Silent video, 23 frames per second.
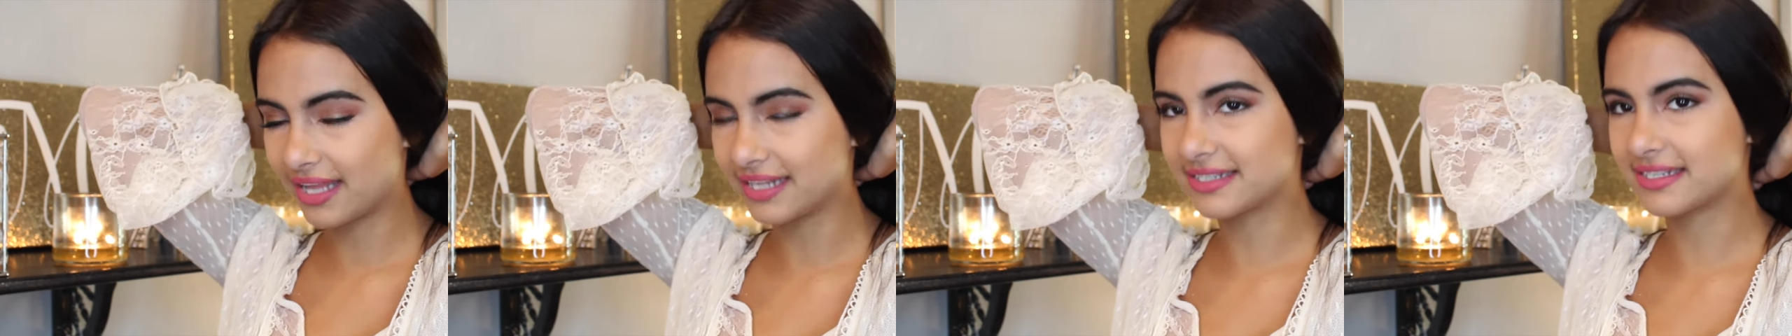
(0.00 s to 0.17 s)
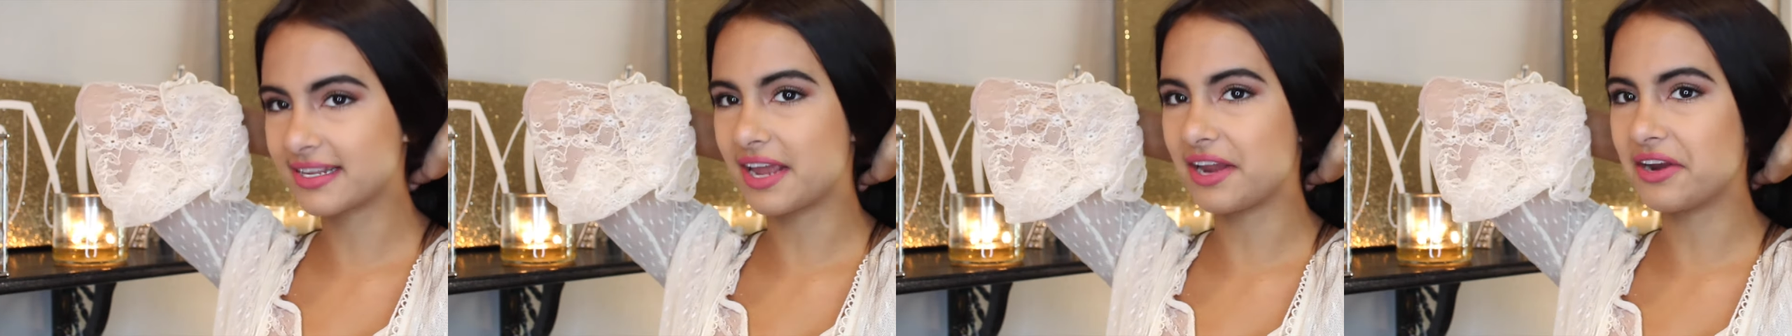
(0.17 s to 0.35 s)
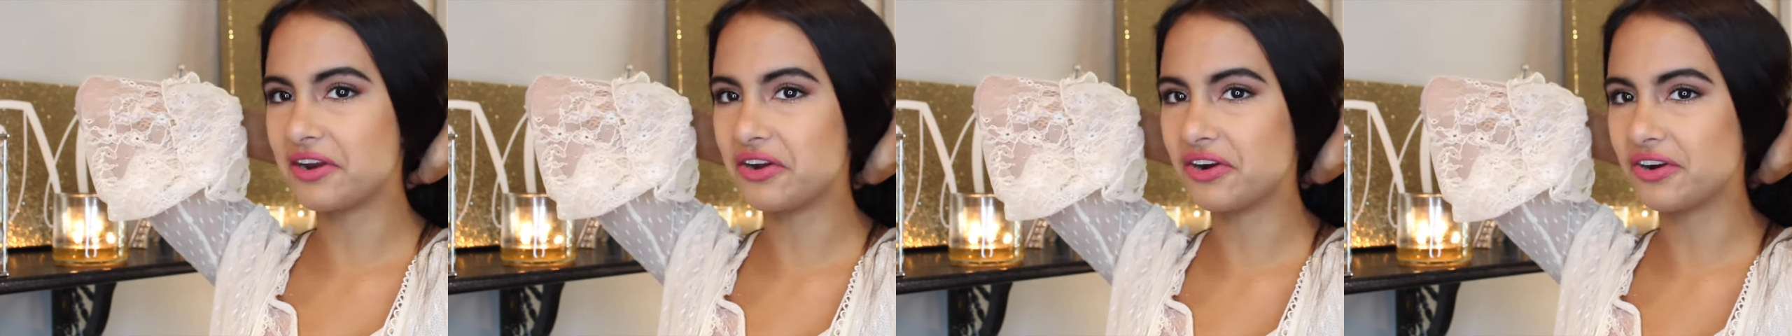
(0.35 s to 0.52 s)
It's
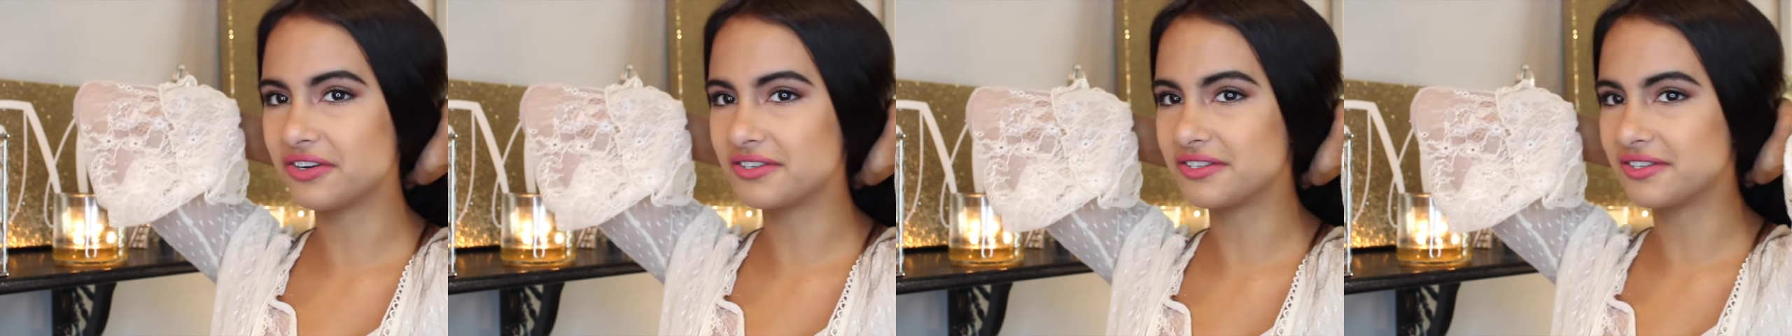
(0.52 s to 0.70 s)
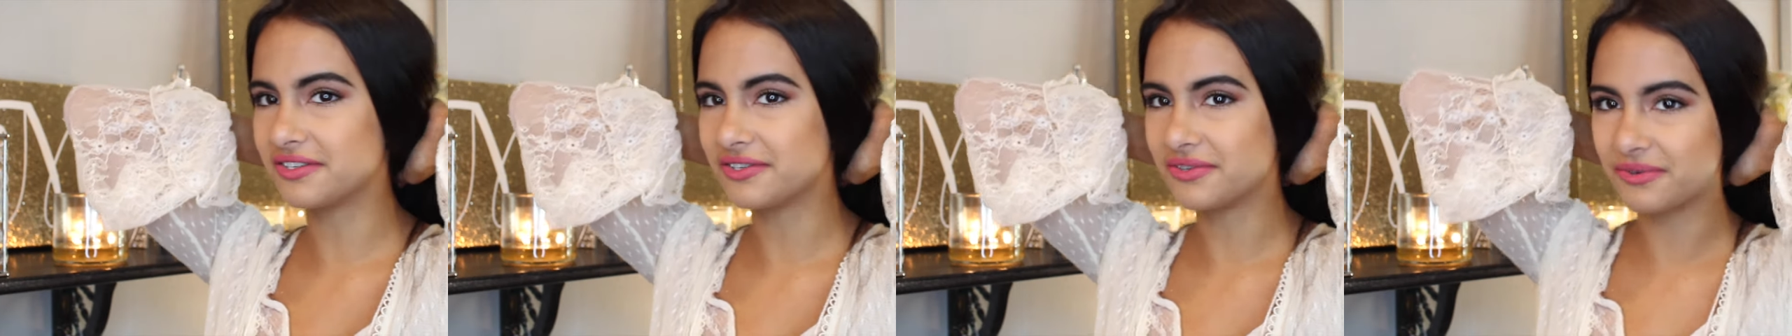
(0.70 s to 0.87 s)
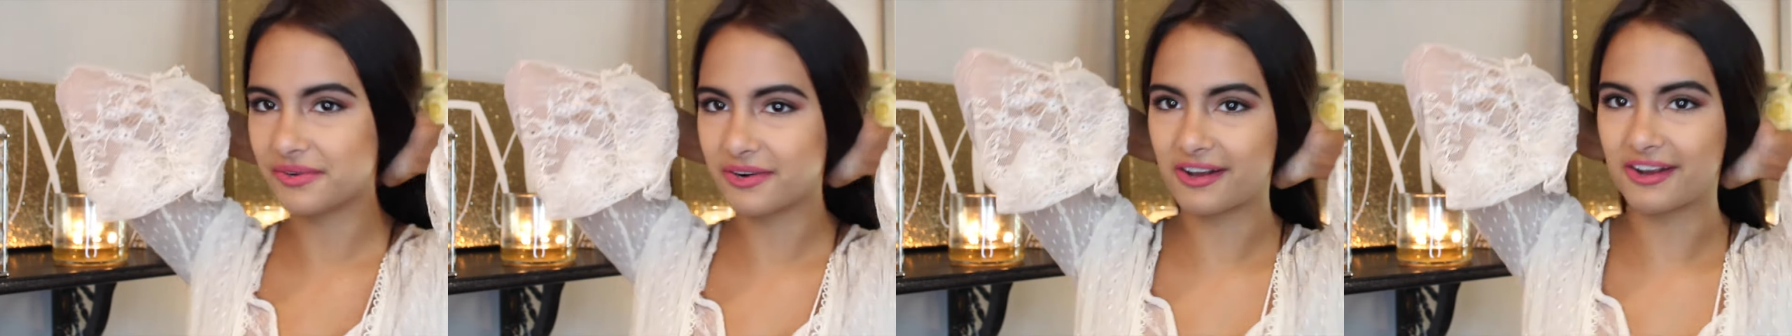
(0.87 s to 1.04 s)
kind of hard
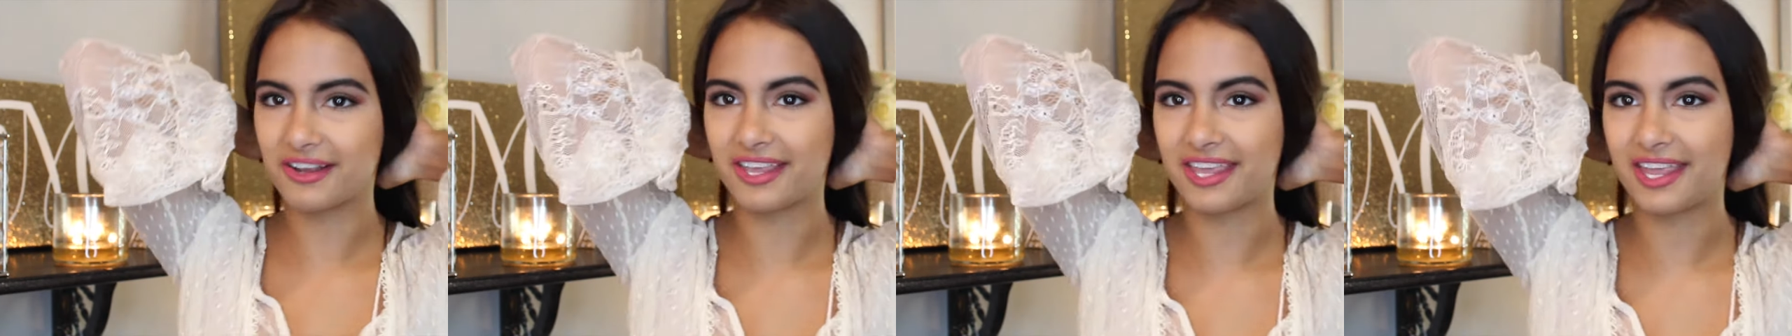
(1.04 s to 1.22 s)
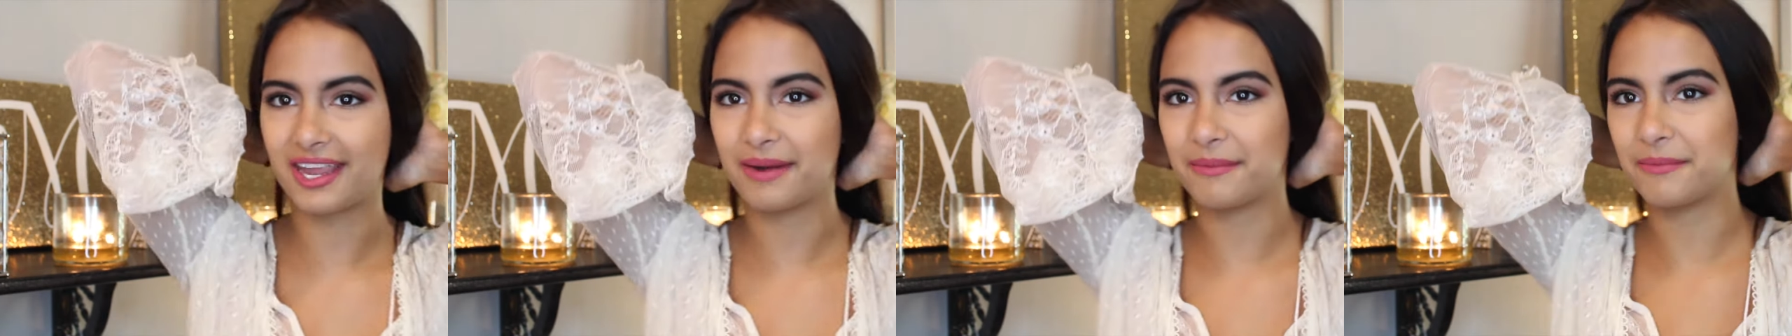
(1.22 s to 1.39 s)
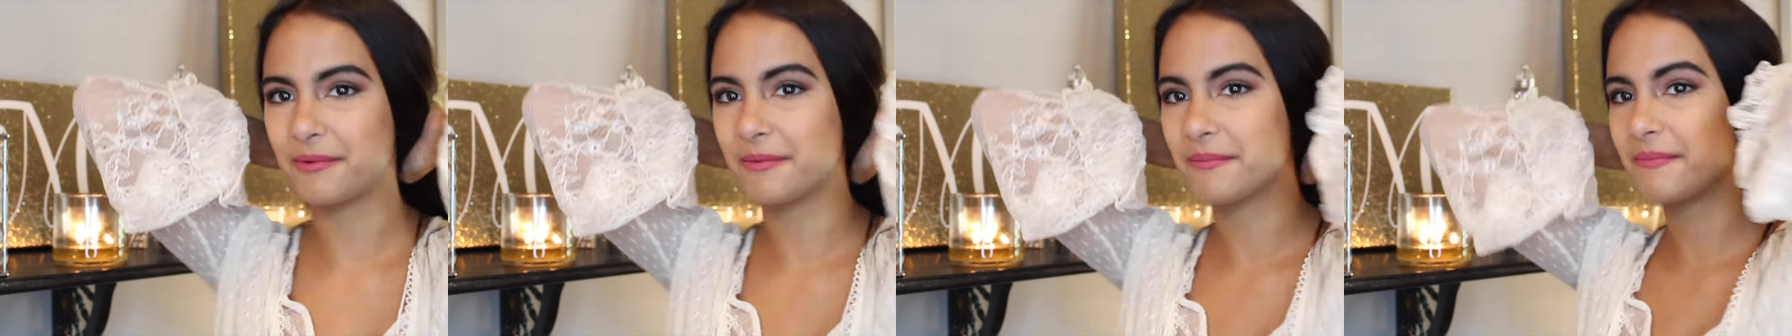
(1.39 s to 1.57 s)
to do it on
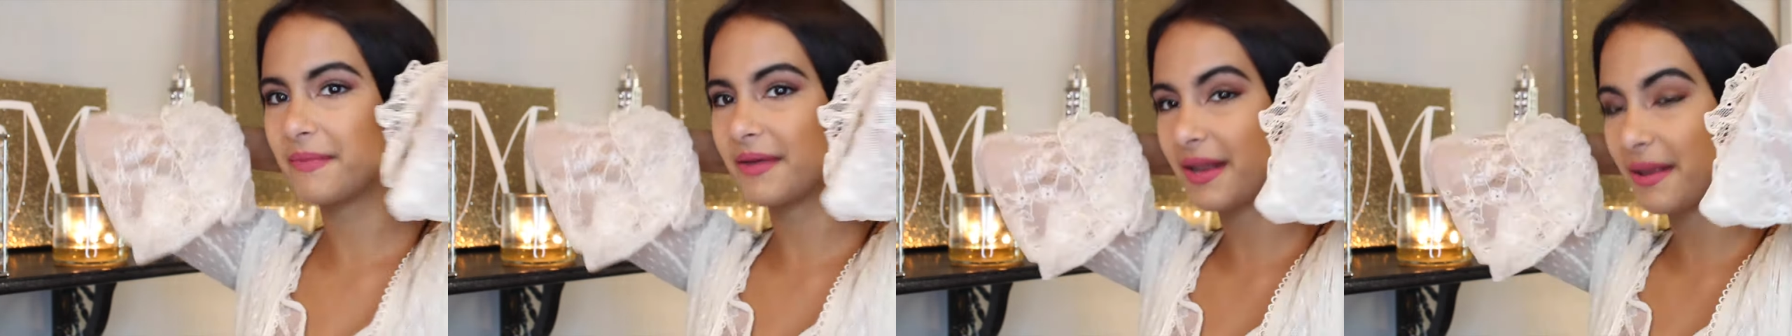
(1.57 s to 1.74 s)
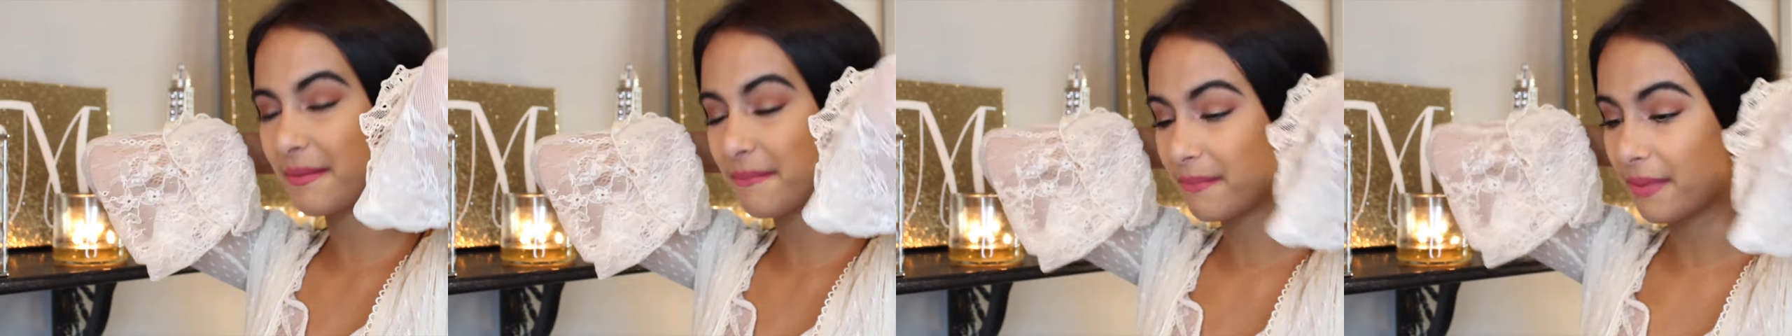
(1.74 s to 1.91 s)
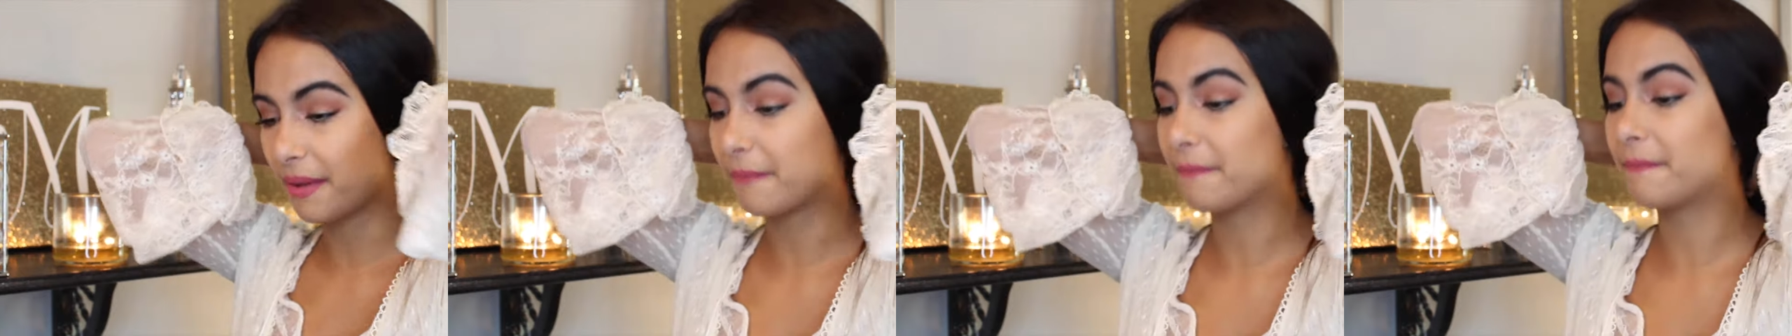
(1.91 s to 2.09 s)
camera, but
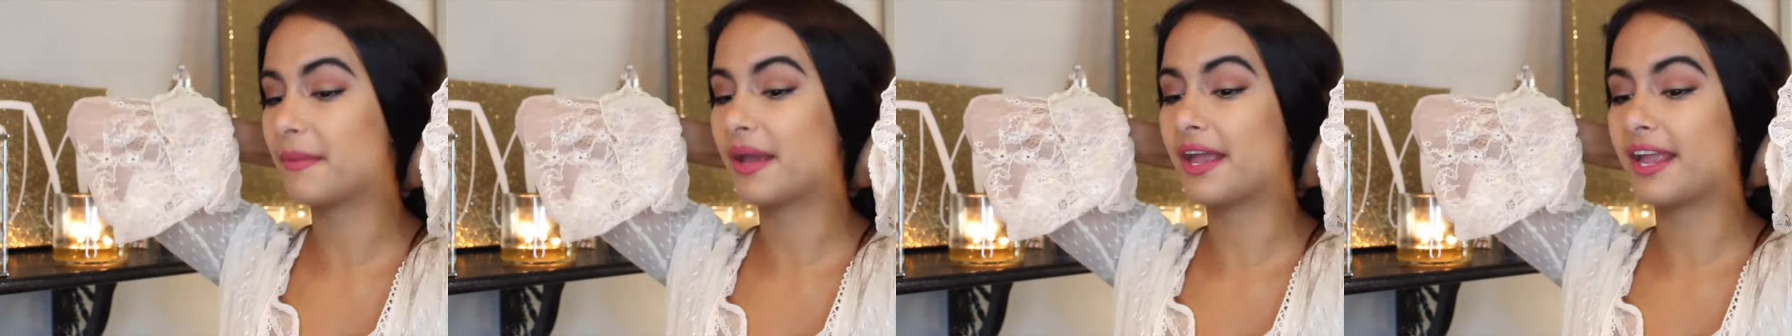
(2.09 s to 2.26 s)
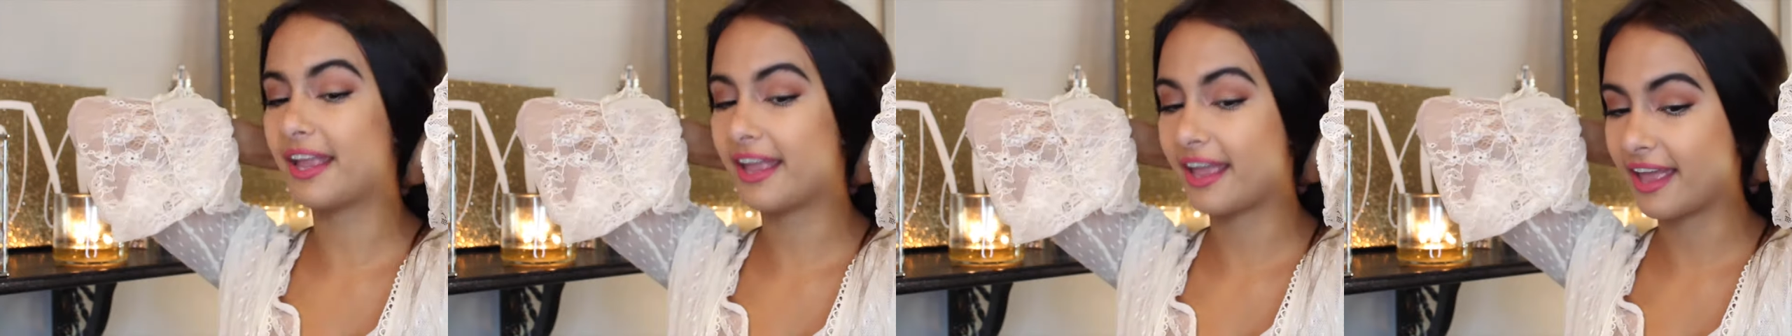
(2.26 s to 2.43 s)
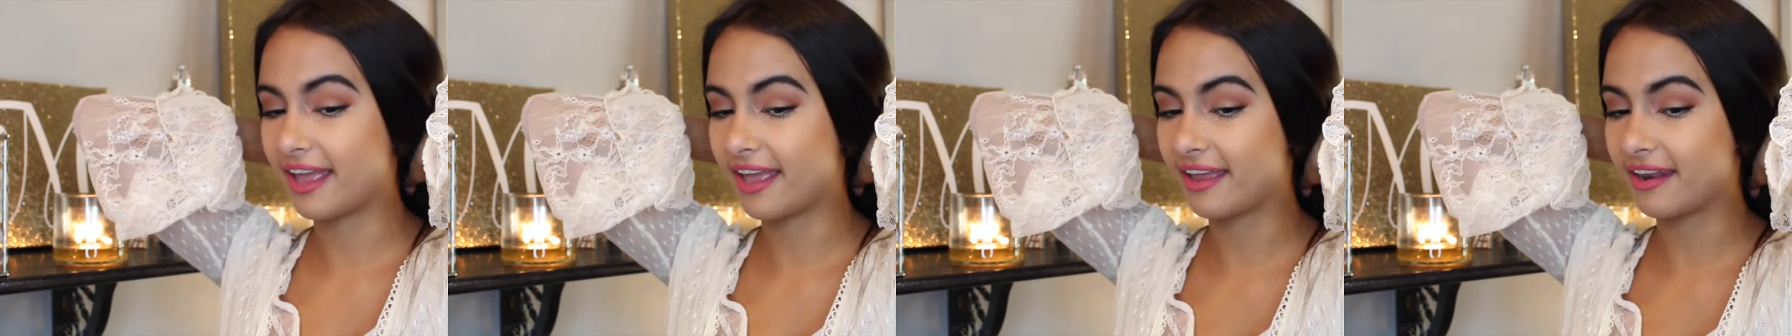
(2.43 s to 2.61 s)
I bent my
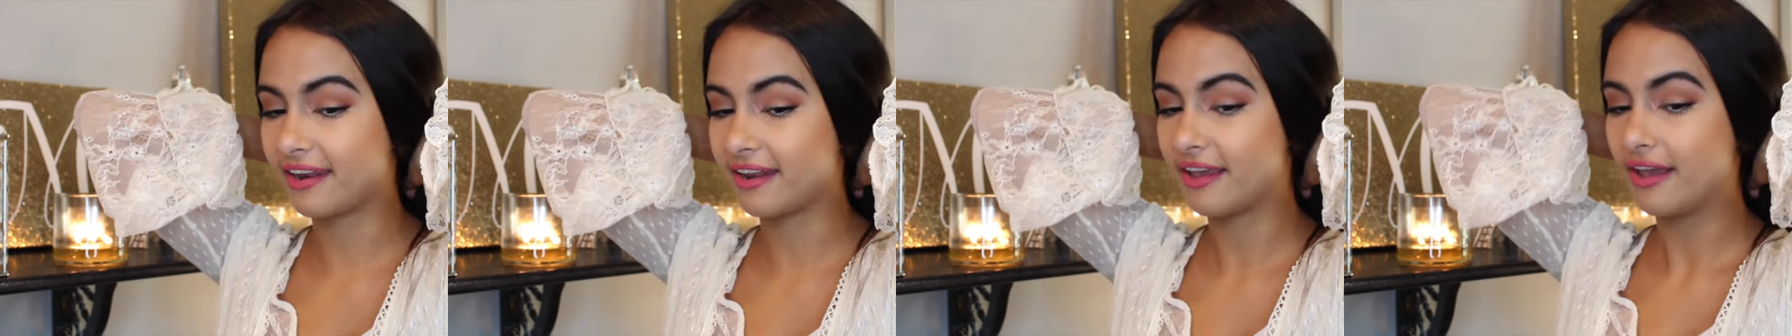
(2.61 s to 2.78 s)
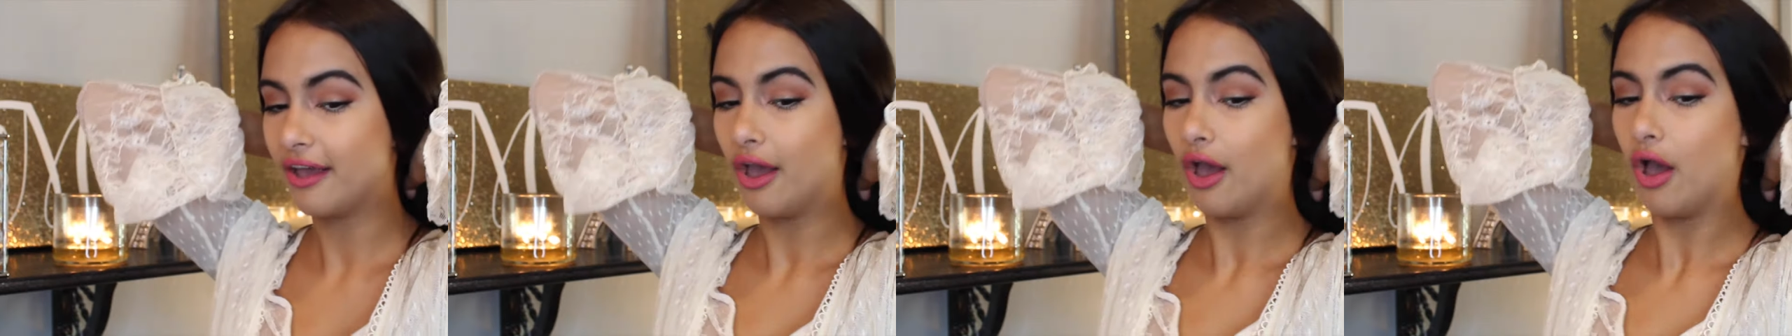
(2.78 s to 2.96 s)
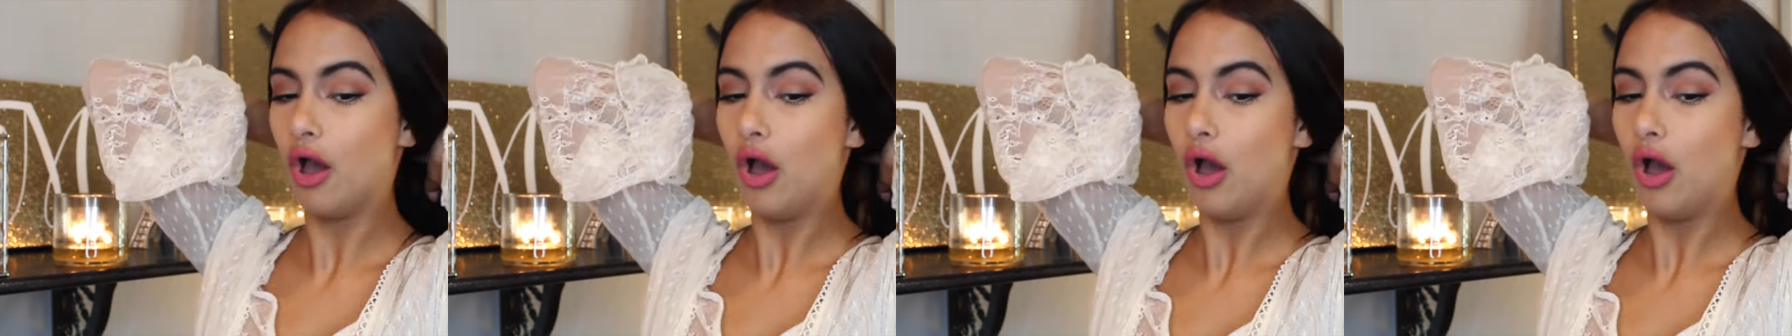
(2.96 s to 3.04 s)
head